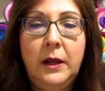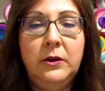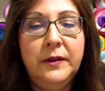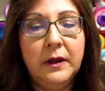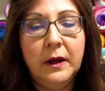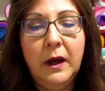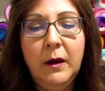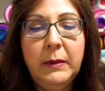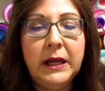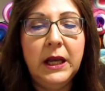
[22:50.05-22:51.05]
And you're thinking,
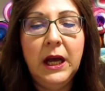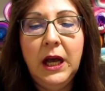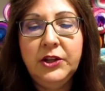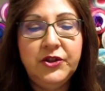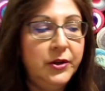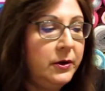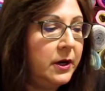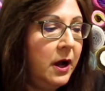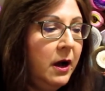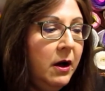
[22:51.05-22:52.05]
oh my gosh, they're
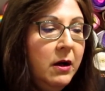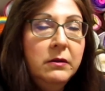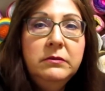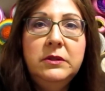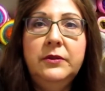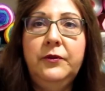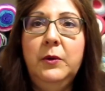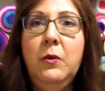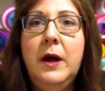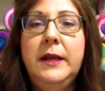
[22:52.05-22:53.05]
in all
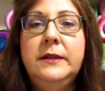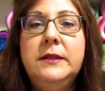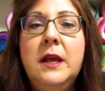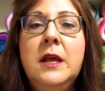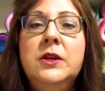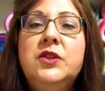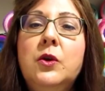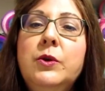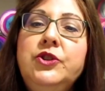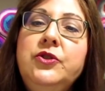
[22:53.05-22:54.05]
different ways.
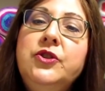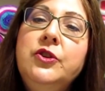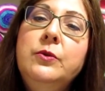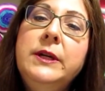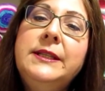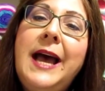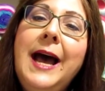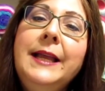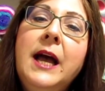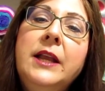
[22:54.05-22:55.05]
So what you do is
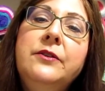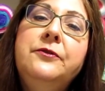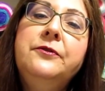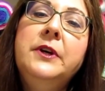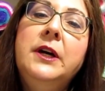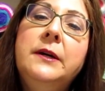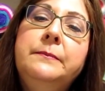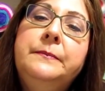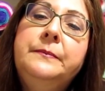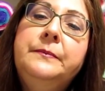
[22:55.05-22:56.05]
I kind of,
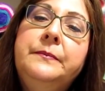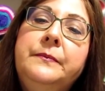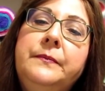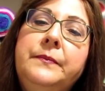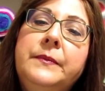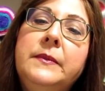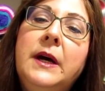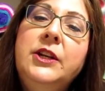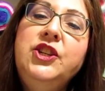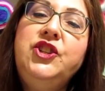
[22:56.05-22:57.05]
I
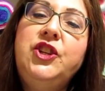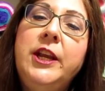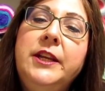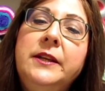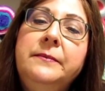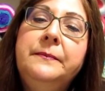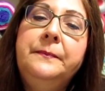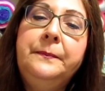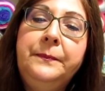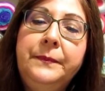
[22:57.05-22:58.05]
just shake it.
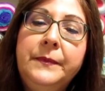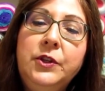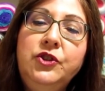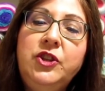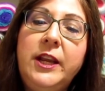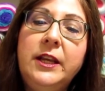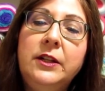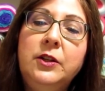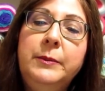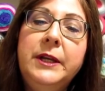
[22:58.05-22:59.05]
You shake it
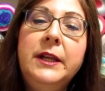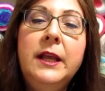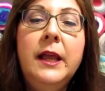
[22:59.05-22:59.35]
a little bit.